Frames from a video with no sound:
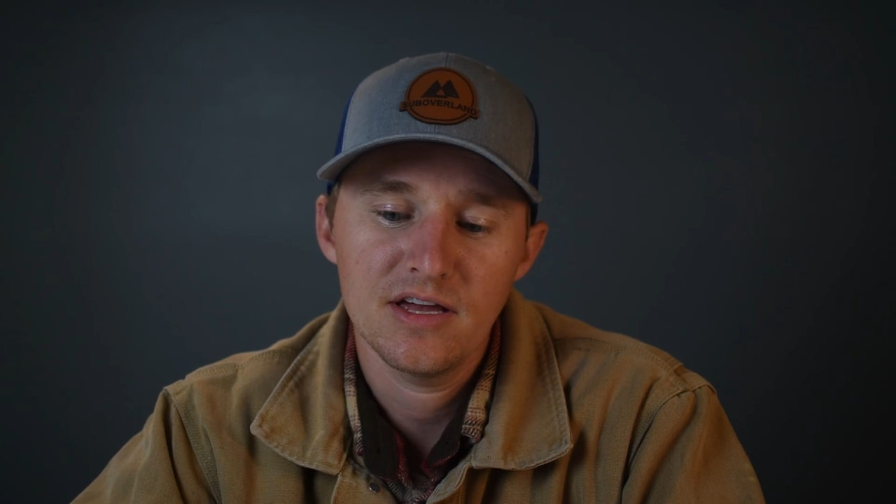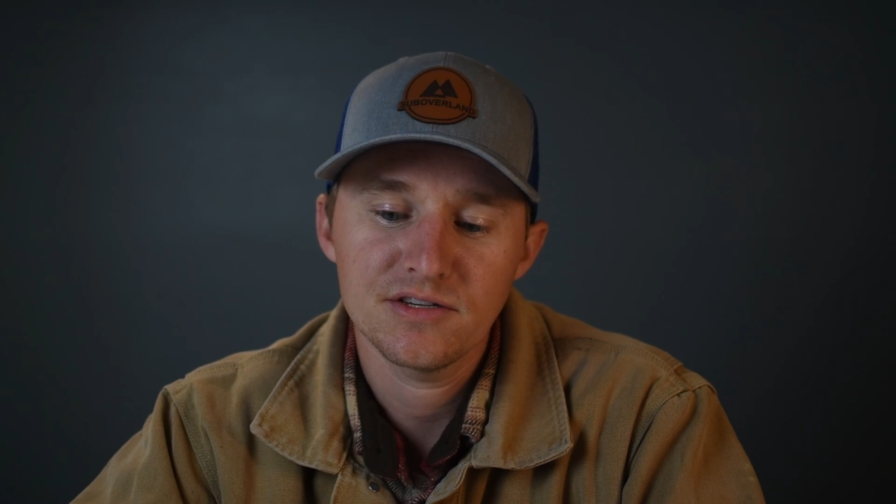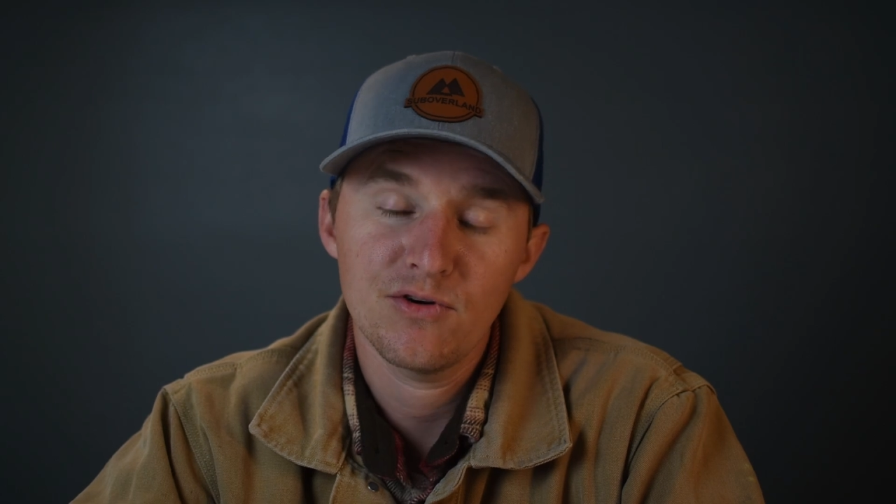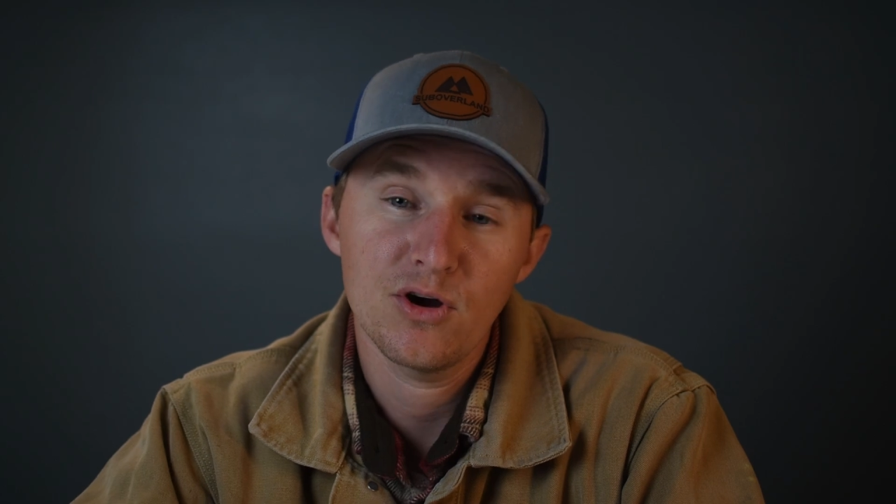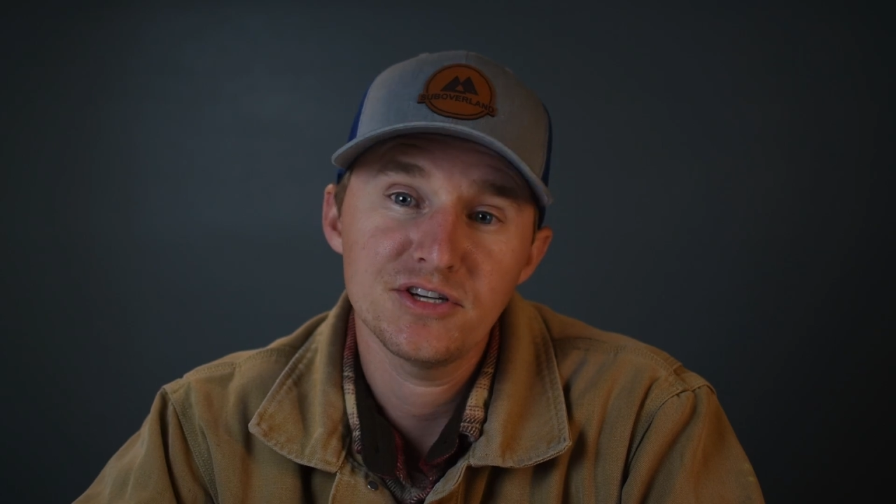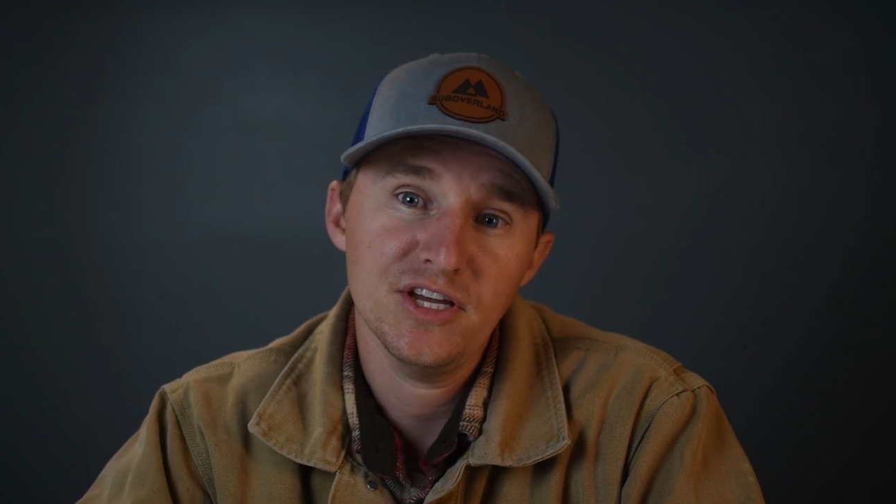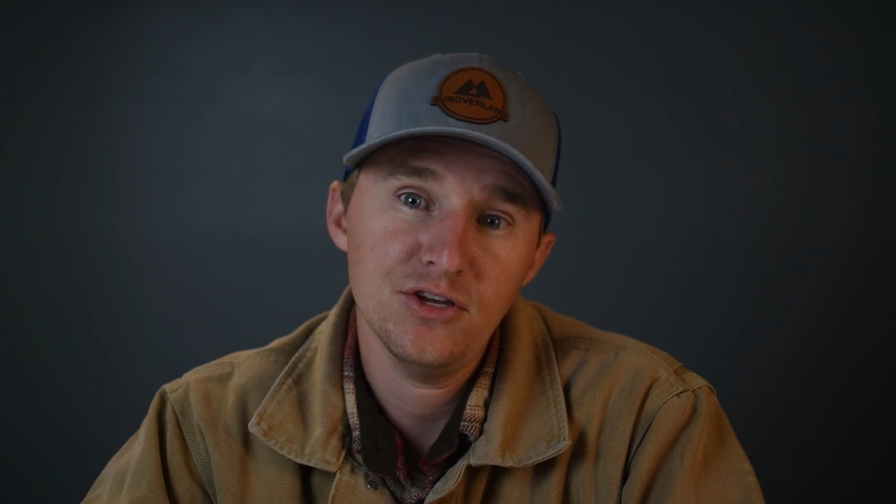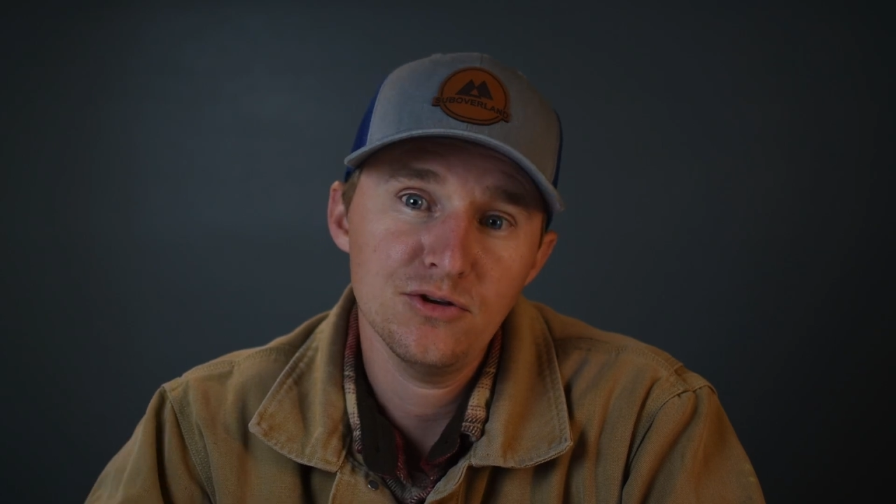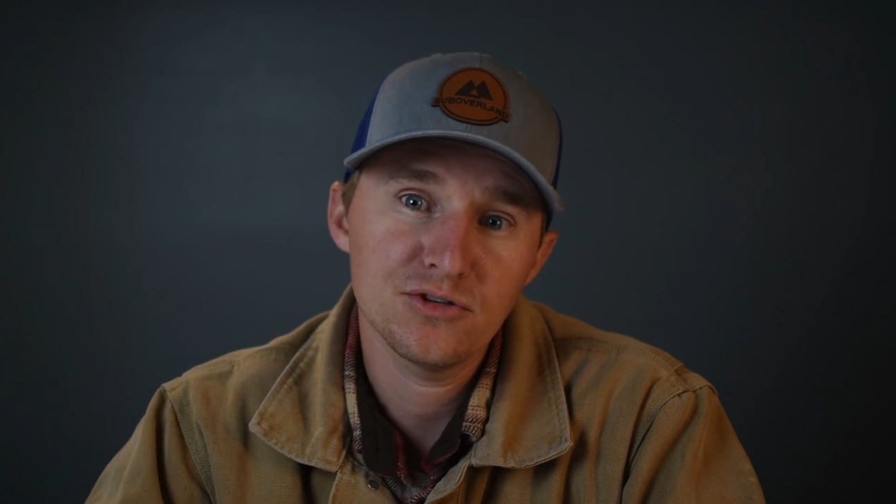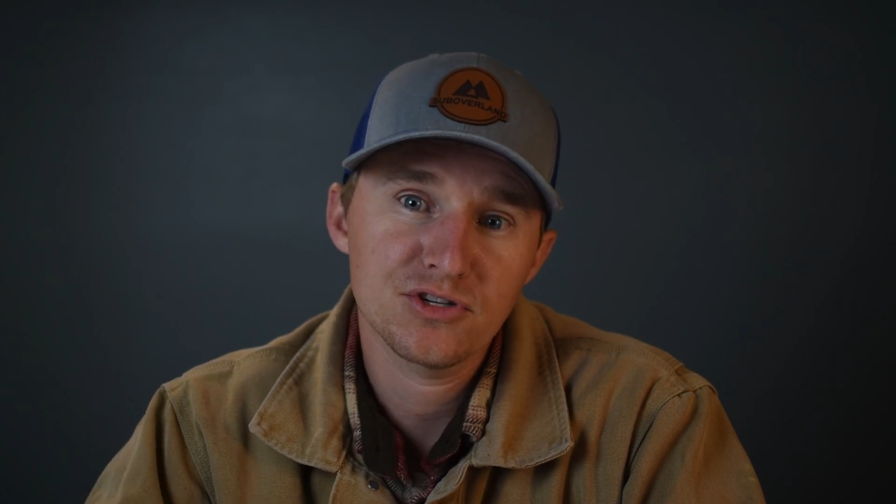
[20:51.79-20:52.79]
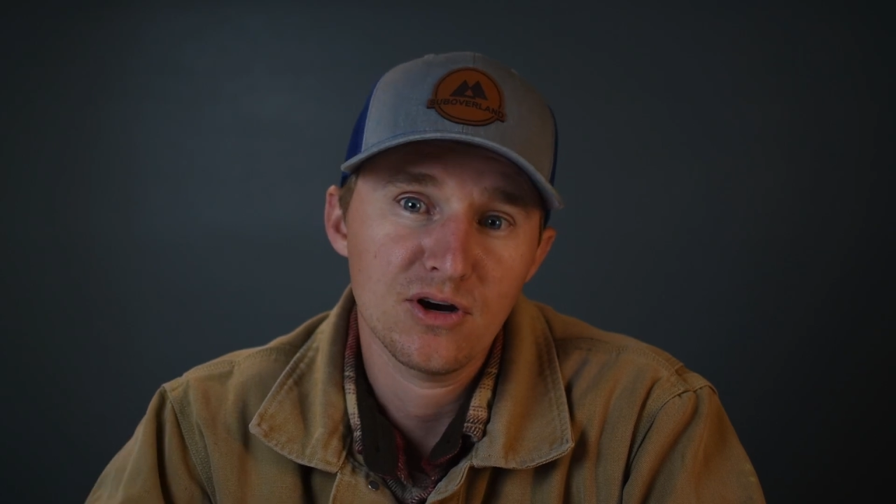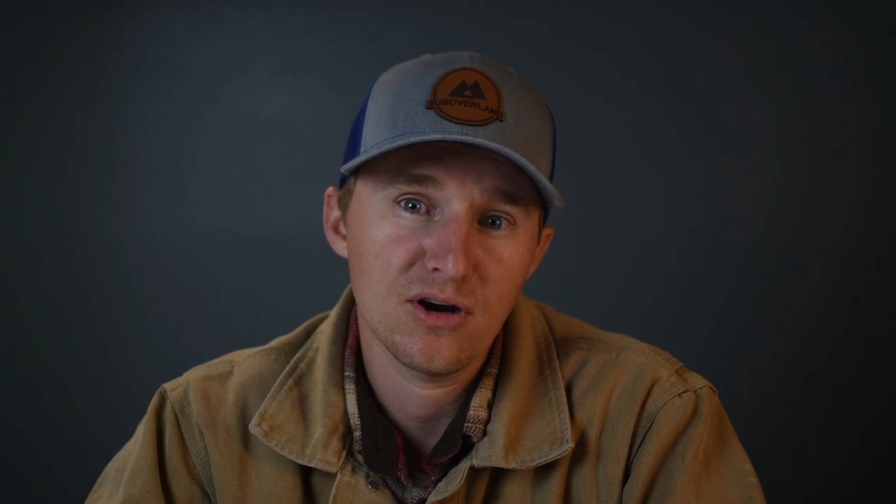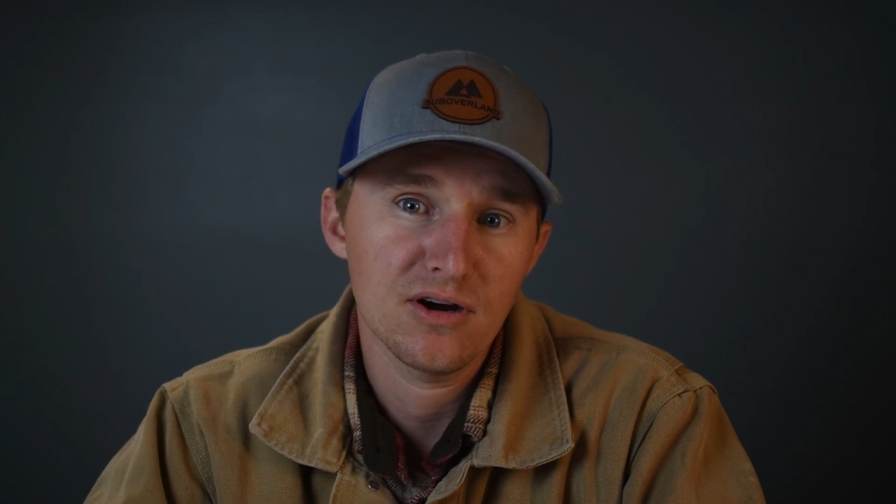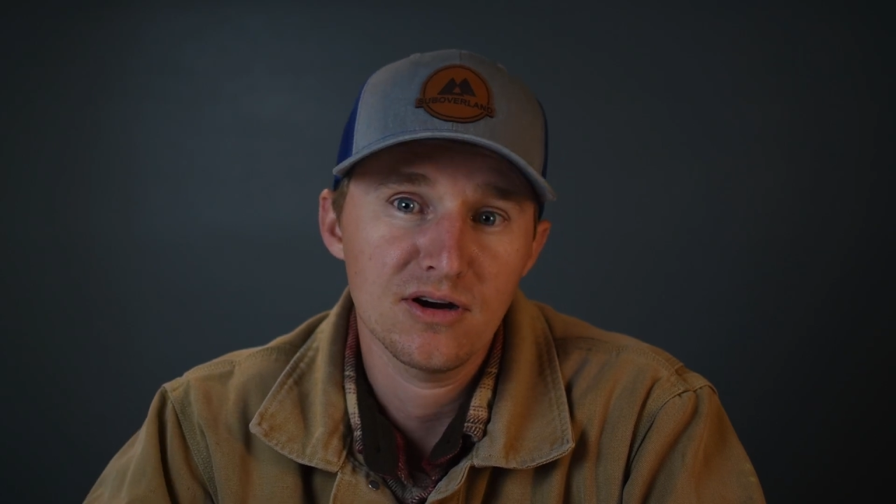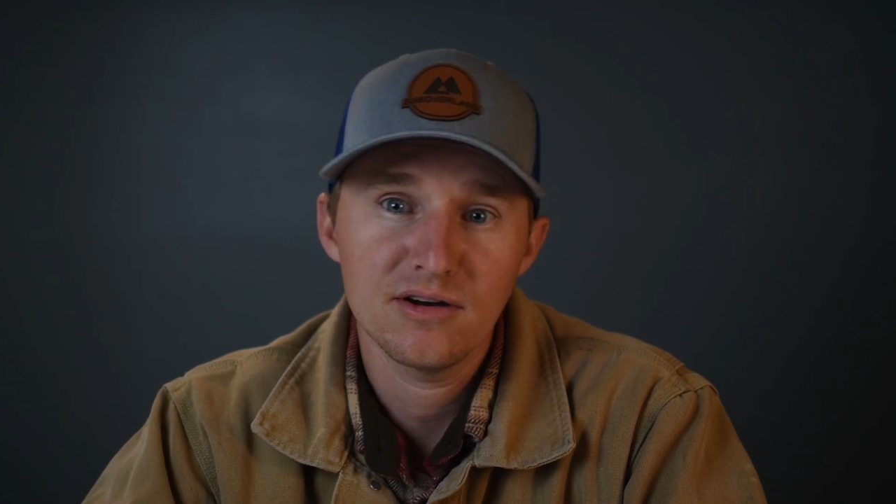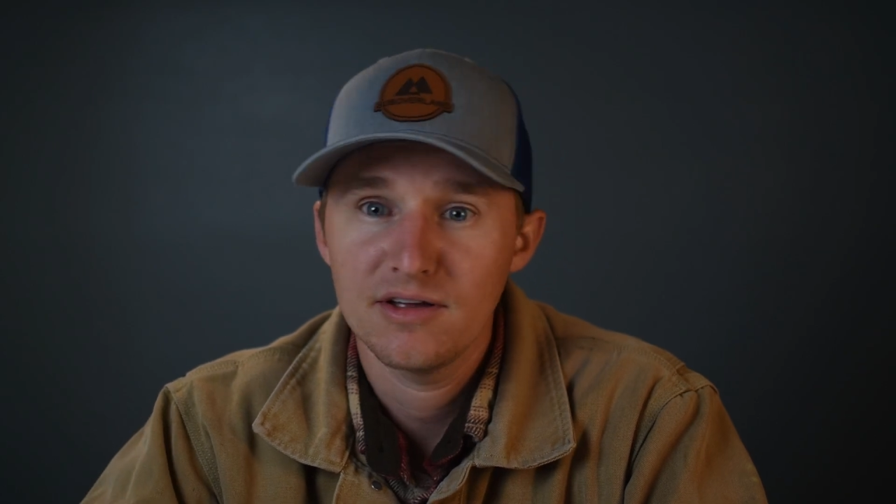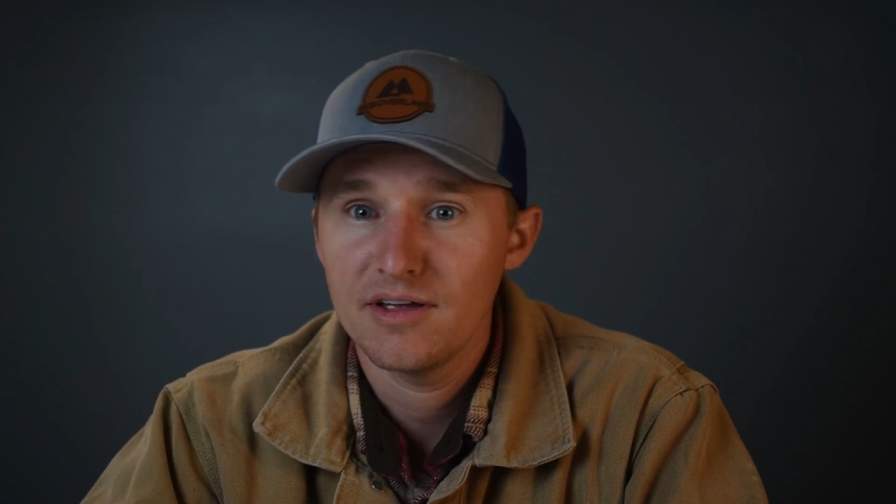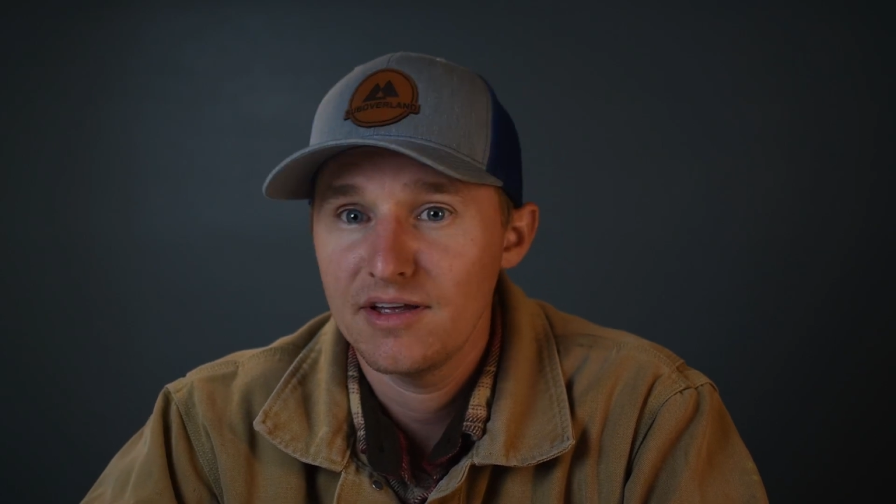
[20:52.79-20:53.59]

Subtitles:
As far as a used car,